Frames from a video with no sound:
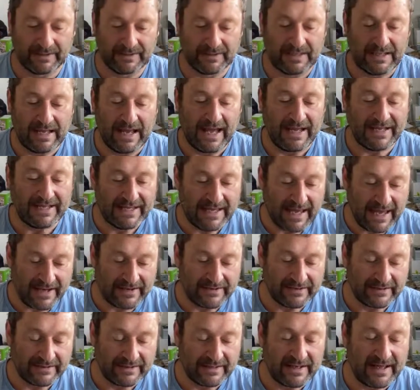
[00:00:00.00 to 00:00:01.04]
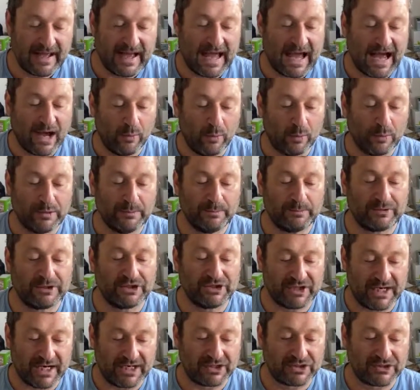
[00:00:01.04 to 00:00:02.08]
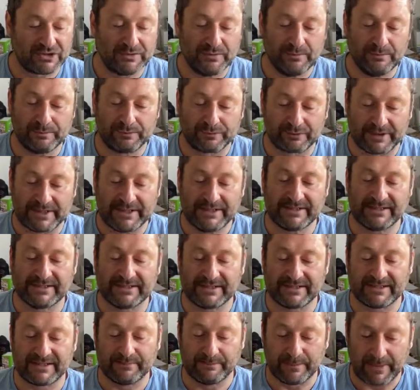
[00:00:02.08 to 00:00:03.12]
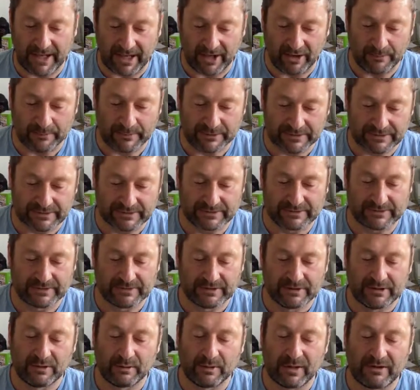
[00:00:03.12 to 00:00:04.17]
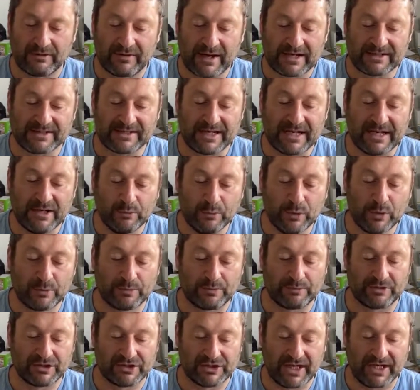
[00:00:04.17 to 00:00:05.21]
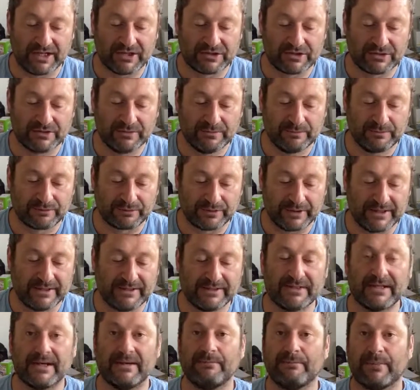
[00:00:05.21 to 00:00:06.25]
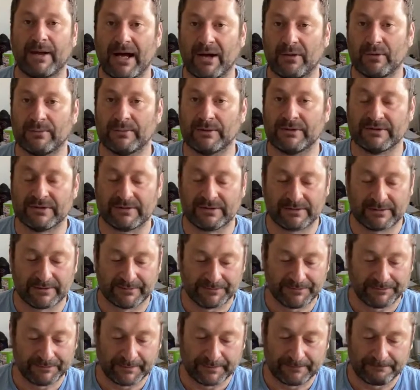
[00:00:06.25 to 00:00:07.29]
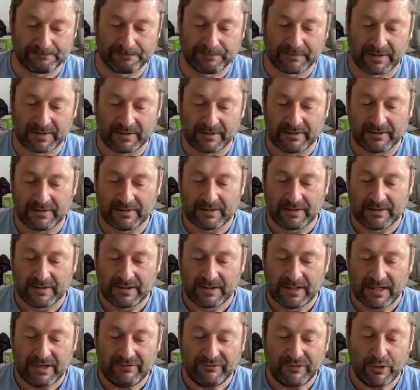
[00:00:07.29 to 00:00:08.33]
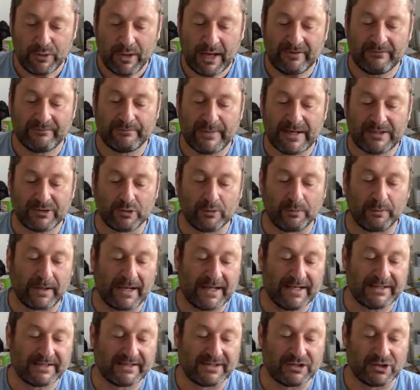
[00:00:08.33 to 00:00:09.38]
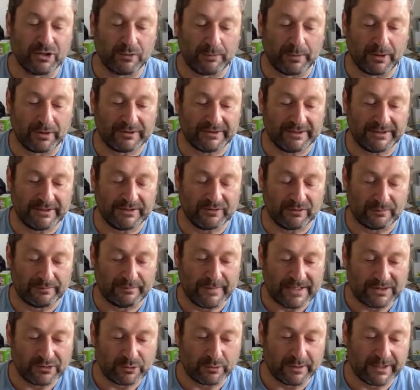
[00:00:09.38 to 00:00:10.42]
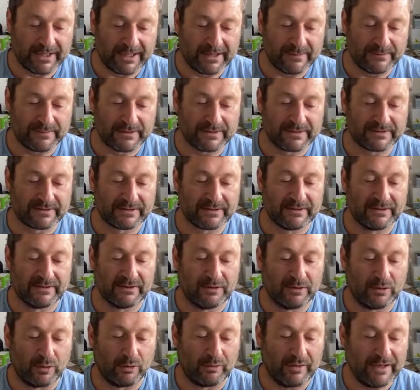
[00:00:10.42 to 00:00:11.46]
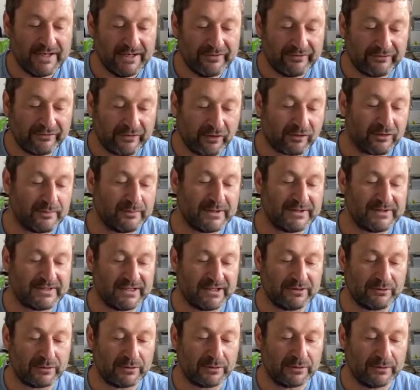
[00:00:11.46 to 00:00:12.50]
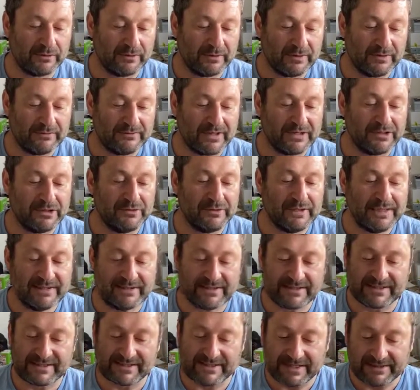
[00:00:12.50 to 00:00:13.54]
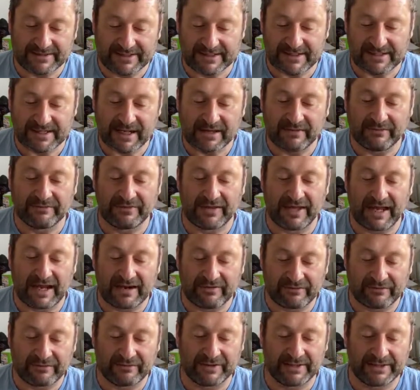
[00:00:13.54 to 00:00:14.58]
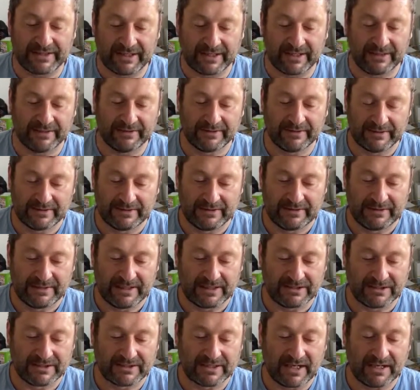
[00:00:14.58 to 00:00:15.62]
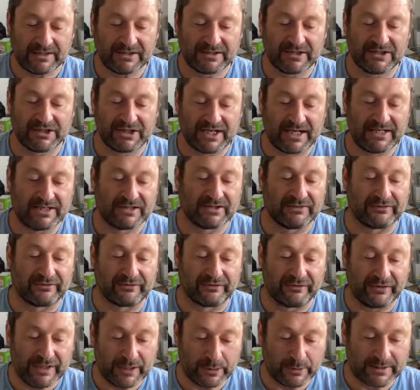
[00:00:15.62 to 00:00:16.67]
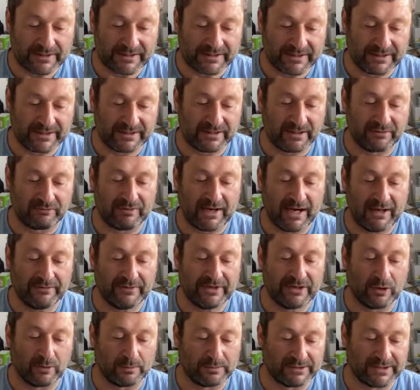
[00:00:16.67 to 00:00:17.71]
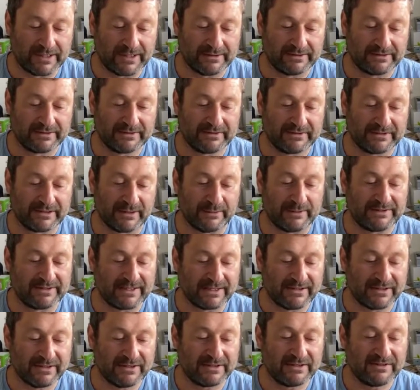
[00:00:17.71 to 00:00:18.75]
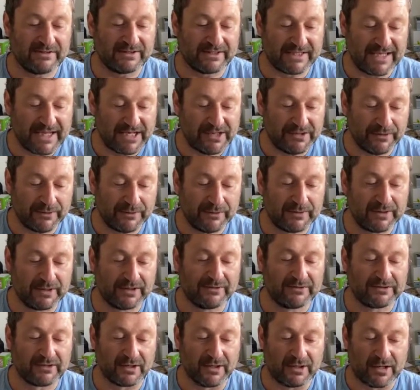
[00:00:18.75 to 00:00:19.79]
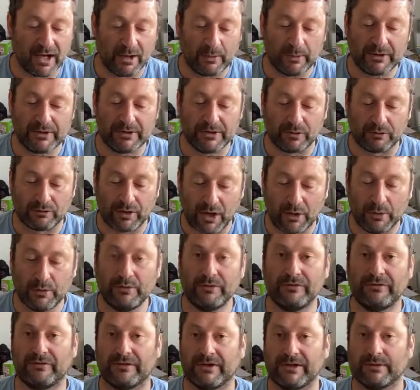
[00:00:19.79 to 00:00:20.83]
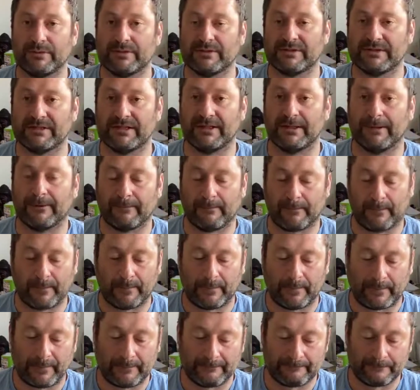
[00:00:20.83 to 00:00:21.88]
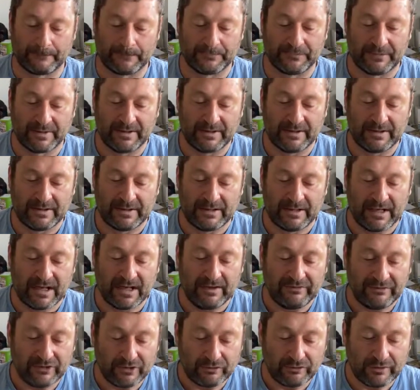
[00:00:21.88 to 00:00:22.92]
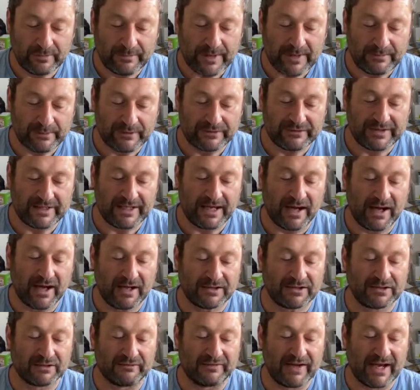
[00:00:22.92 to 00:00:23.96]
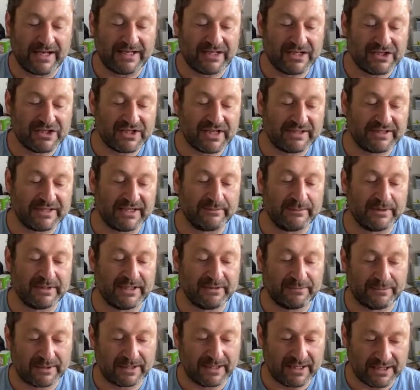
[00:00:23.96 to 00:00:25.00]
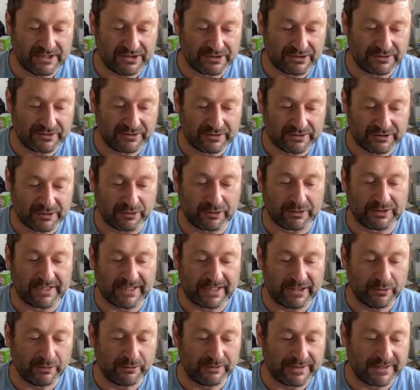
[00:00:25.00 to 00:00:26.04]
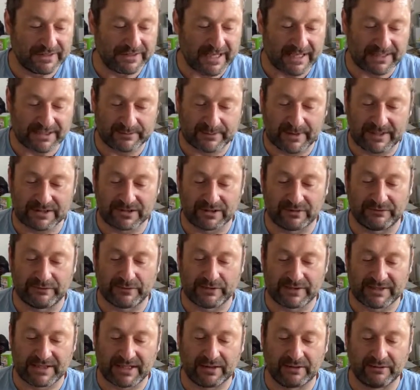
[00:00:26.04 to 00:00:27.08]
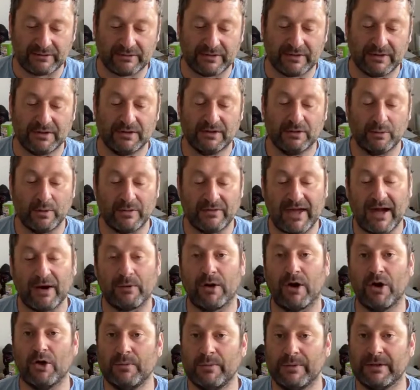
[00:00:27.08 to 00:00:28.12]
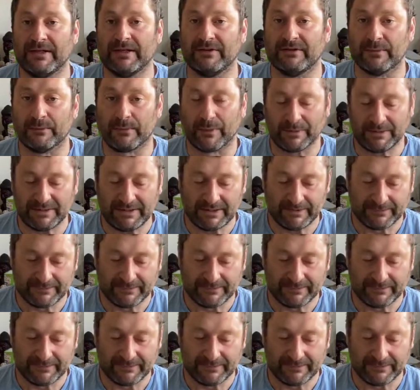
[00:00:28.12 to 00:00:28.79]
Again, outward projection breeds disempowerment, whereas inward projection breeds empowerment. If you have metal plates in your body or metal hips or any foreign material, then you need to send it love every day and start to change the frequency around the object so it doesn't continue to lower your own frequency. If you remembered the art of energetic manipulation, you could heal these aspects of yourself without opening the body.